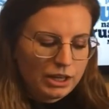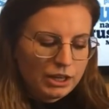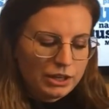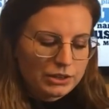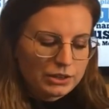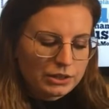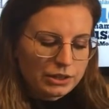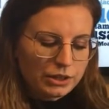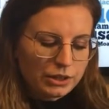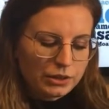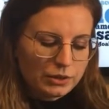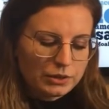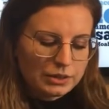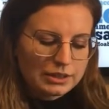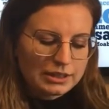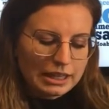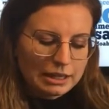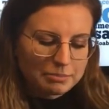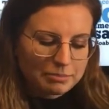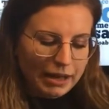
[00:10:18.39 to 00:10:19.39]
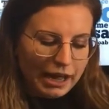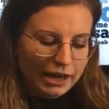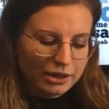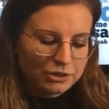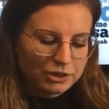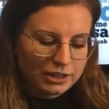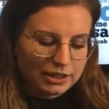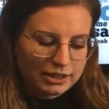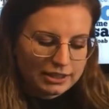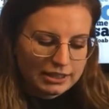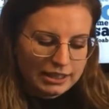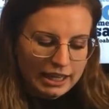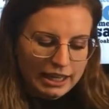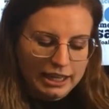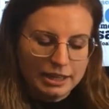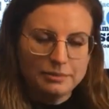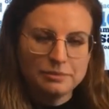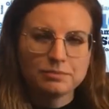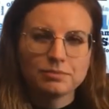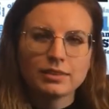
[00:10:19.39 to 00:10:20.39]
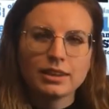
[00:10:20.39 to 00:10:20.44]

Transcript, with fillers: So St. Patrick's Day,